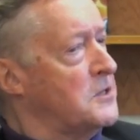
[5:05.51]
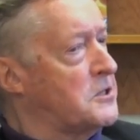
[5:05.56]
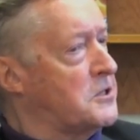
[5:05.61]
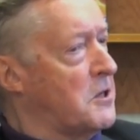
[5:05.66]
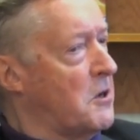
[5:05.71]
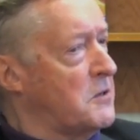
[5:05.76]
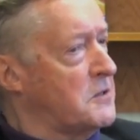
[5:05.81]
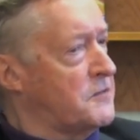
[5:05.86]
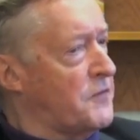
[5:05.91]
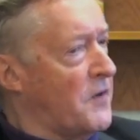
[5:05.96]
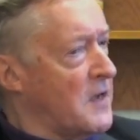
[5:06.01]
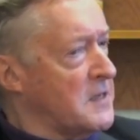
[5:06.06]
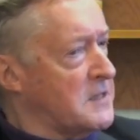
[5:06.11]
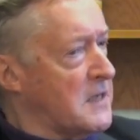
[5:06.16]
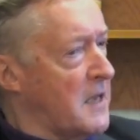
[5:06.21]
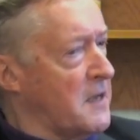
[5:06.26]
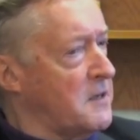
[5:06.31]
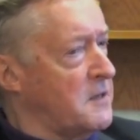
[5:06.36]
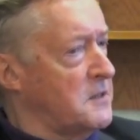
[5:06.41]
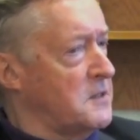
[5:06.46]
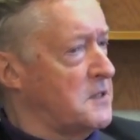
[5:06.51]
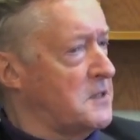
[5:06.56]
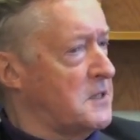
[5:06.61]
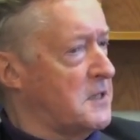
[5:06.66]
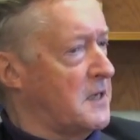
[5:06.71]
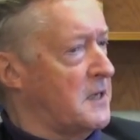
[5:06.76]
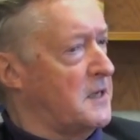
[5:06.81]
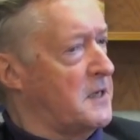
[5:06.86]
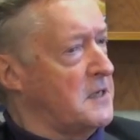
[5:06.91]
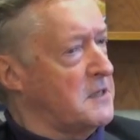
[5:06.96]
So as far as I'm
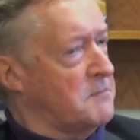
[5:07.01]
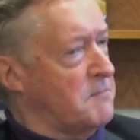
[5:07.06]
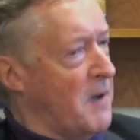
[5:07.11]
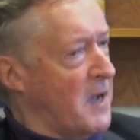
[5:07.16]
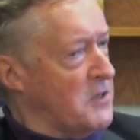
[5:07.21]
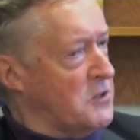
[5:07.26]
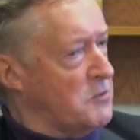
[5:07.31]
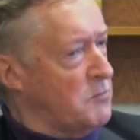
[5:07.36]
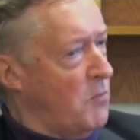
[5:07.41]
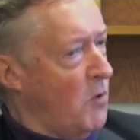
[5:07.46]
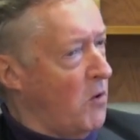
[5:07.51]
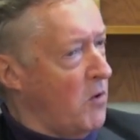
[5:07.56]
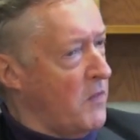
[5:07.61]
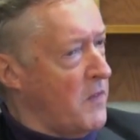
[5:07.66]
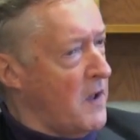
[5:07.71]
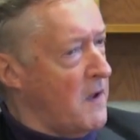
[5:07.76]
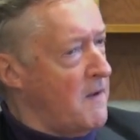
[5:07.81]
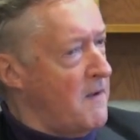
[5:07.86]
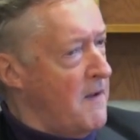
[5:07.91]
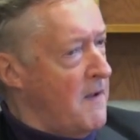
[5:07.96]
concerned, it's much more